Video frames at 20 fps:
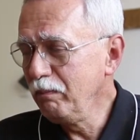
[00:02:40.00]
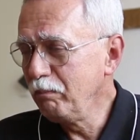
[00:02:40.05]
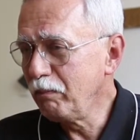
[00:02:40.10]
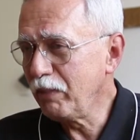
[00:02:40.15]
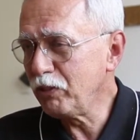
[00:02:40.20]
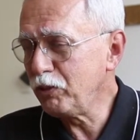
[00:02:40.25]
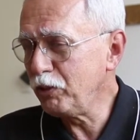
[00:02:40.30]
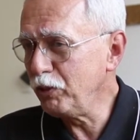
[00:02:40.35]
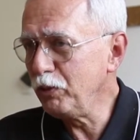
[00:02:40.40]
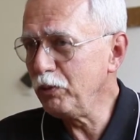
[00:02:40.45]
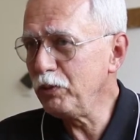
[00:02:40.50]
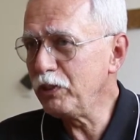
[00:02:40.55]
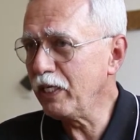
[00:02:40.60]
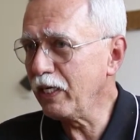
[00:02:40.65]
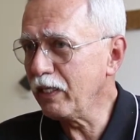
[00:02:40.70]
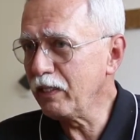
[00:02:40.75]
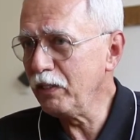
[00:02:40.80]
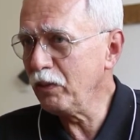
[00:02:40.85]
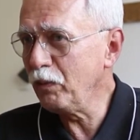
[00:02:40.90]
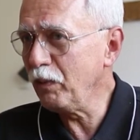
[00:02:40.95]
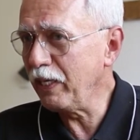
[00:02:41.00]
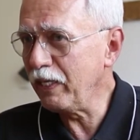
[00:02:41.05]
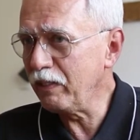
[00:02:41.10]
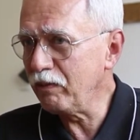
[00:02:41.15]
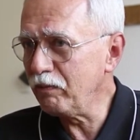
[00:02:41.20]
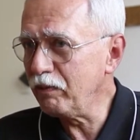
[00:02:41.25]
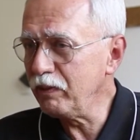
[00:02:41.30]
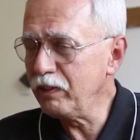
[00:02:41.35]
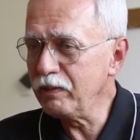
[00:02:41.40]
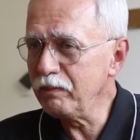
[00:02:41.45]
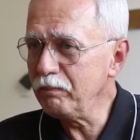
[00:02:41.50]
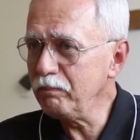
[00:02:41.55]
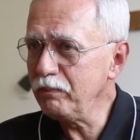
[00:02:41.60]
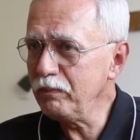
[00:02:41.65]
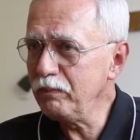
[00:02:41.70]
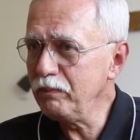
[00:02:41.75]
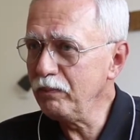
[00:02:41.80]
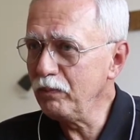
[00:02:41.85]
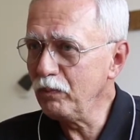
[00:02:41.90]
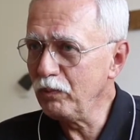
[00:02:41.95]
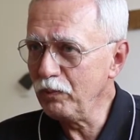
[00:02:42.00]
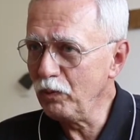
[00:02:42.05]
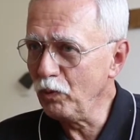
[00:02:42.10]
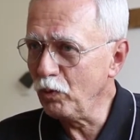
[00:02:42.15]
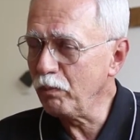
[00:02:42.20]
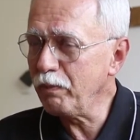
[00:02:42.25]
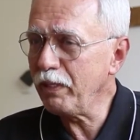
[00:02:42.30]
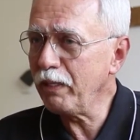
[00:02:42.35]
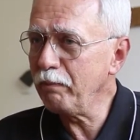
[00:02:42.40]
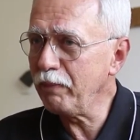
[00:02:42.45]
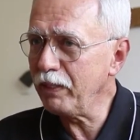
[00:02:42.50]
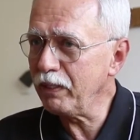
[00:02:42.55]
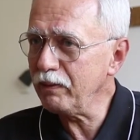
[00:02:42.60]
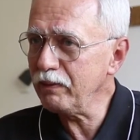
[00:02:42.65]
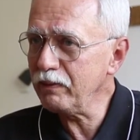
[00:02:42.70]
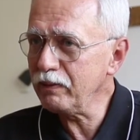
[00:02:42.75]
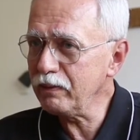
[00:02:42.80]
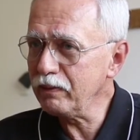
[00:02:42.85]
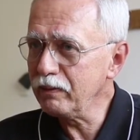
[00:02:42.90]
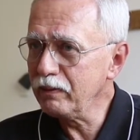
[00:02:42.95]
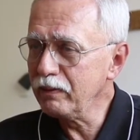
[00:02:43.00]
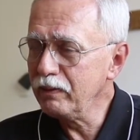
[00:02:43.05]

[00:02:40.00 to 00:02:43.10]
My shoes had no leather in them, nor my belt.